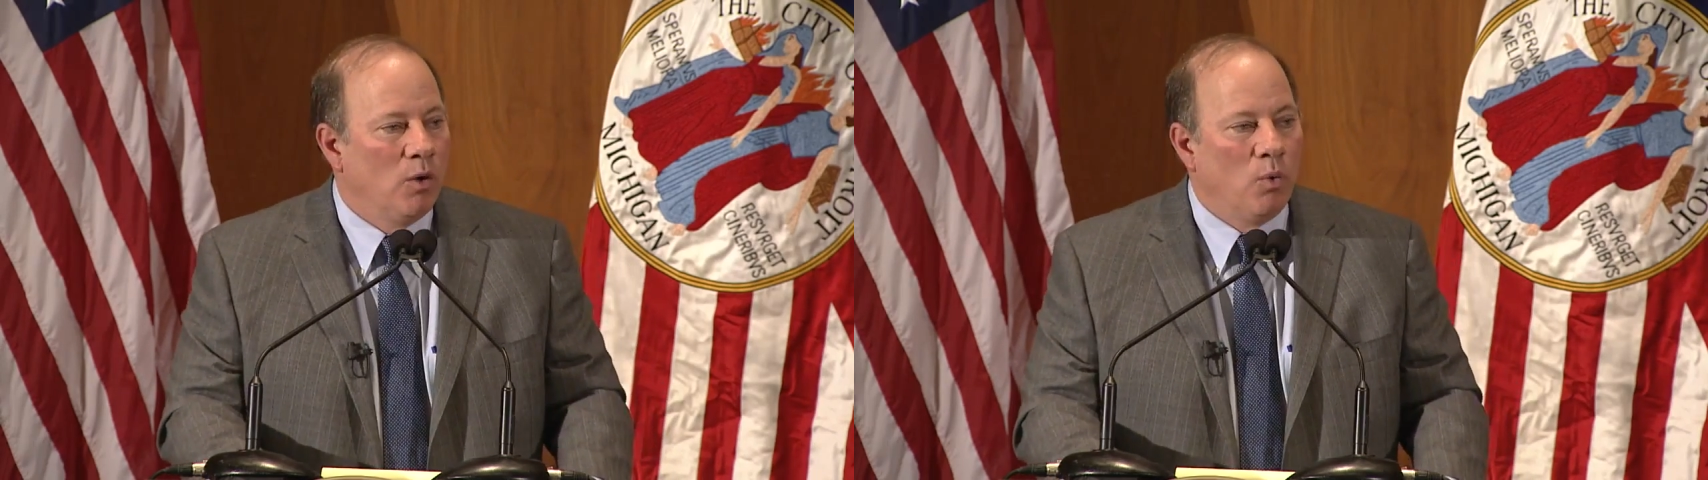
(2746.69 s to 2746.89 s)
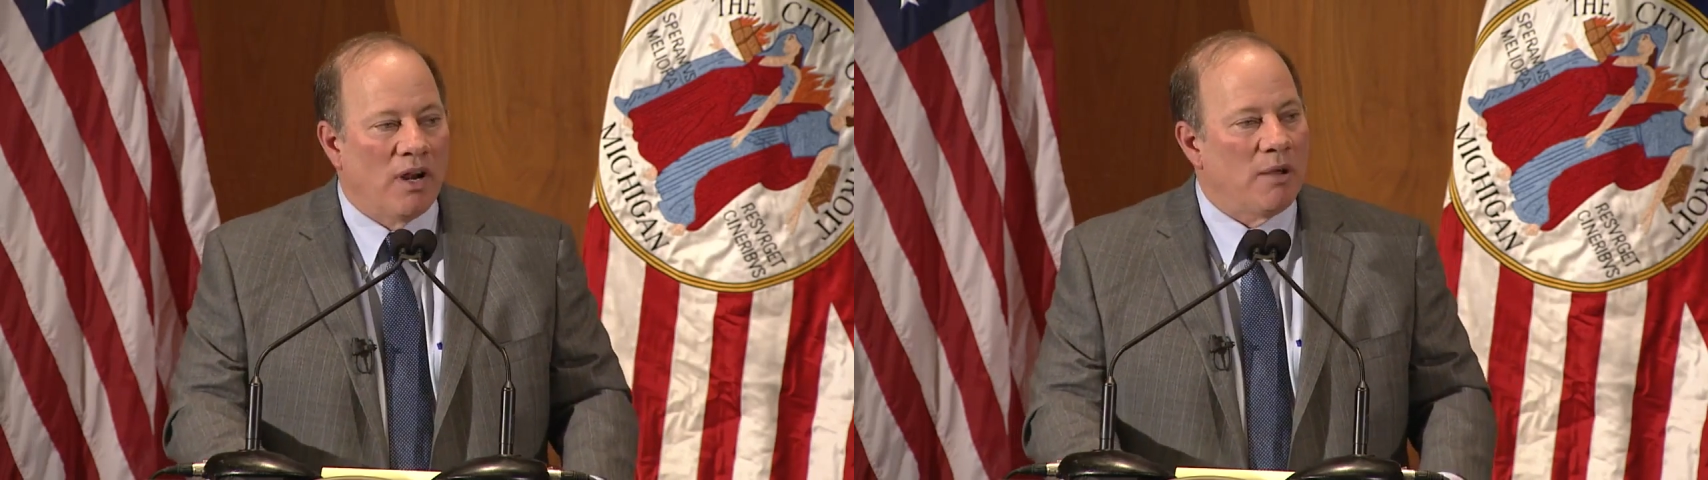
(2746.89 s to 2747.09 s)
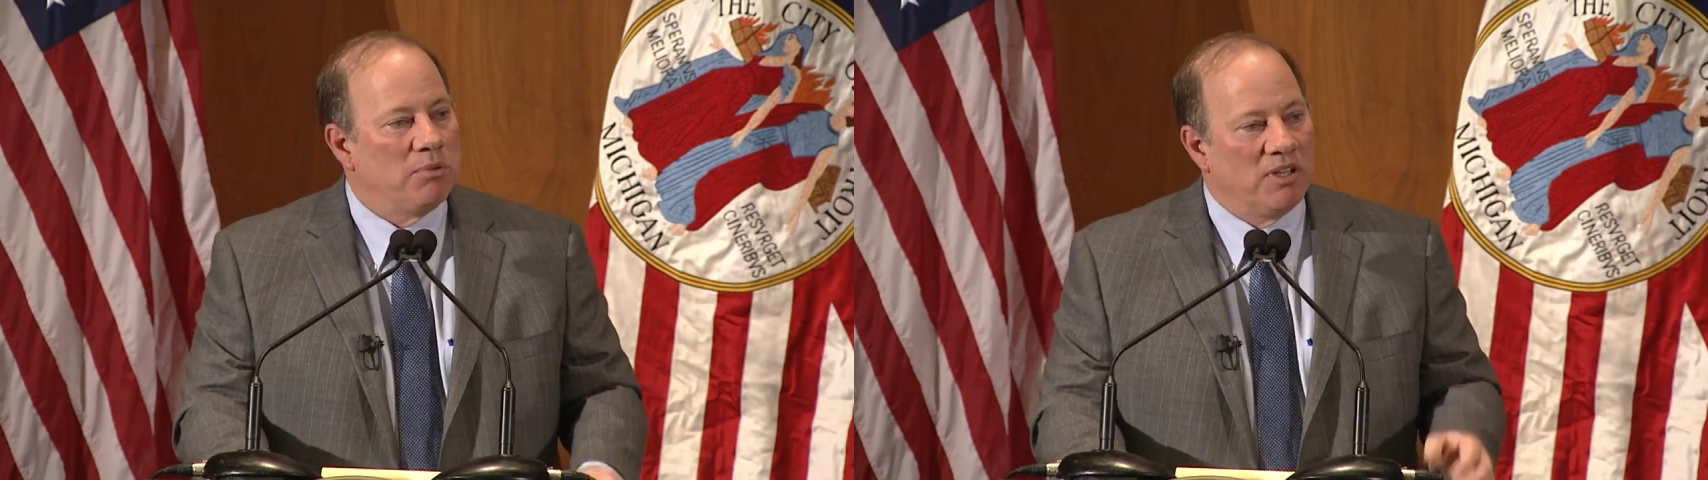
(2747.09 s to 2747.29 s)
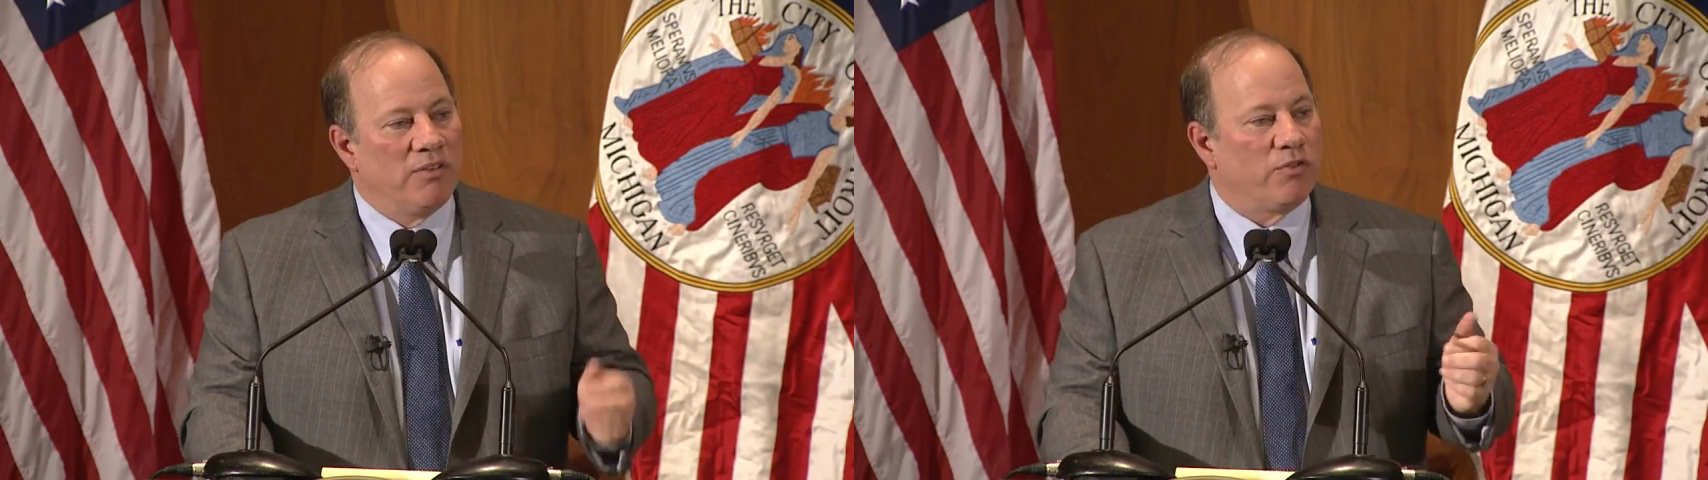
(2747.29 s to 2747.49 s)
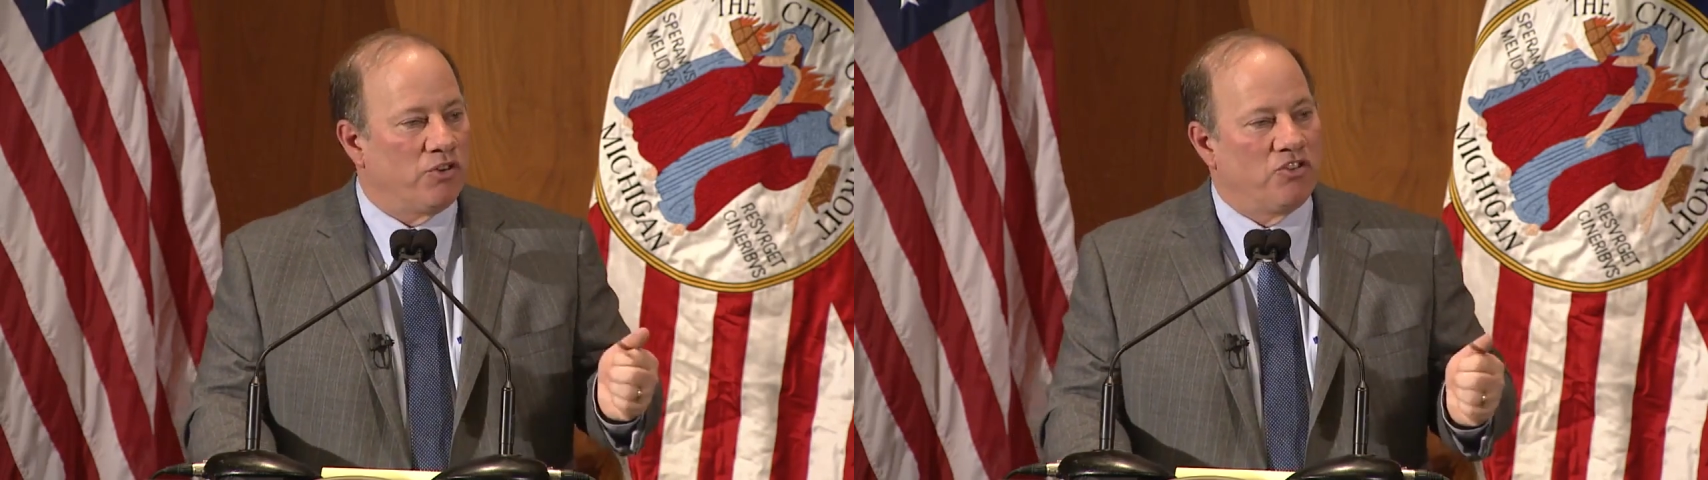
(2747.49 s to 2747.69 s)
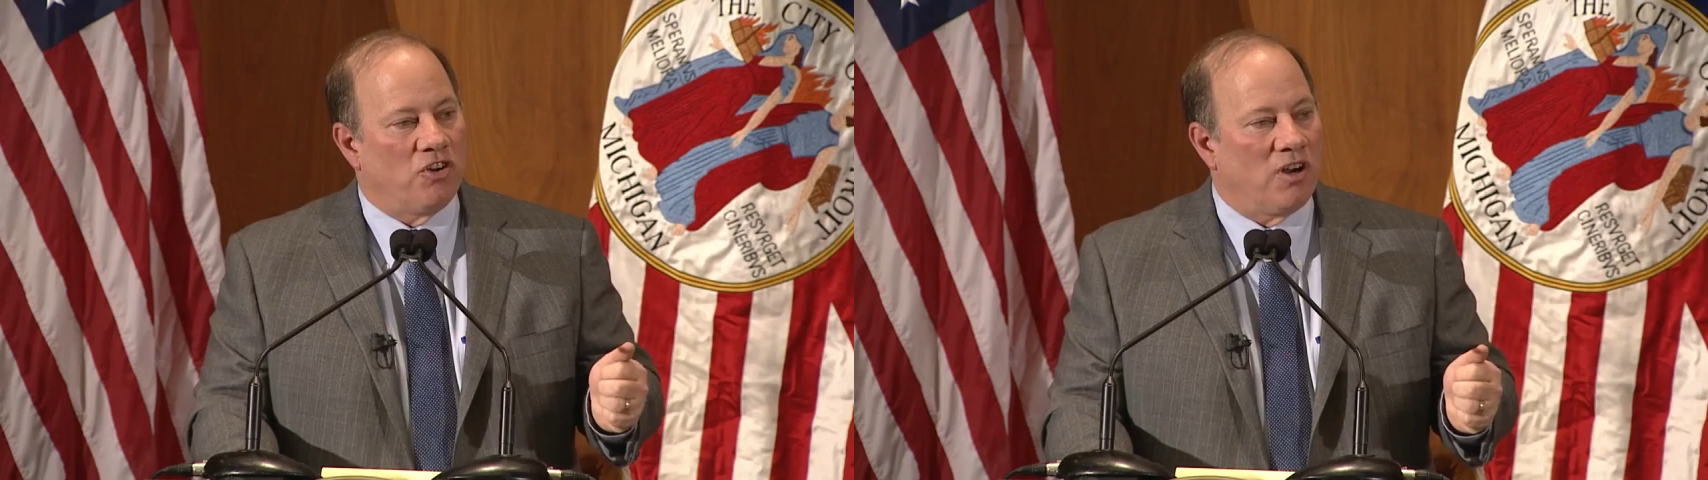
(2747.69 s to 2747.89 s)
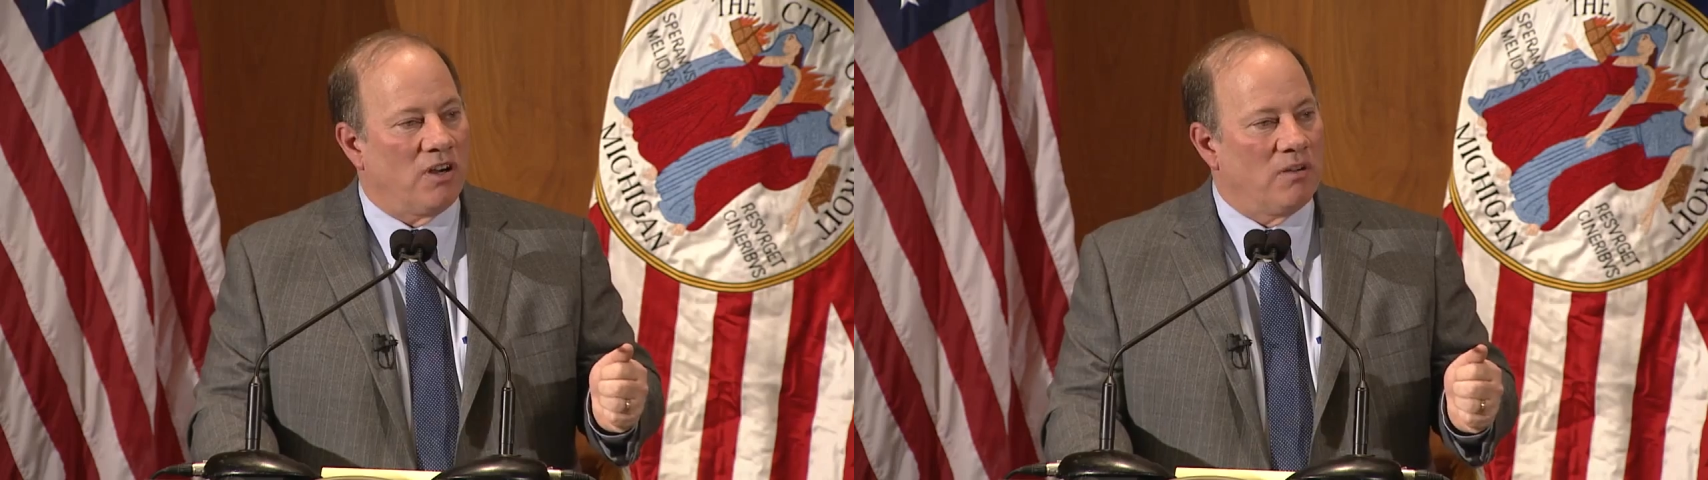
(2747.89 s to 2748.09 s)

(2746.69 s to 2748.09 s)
what I believe for sure.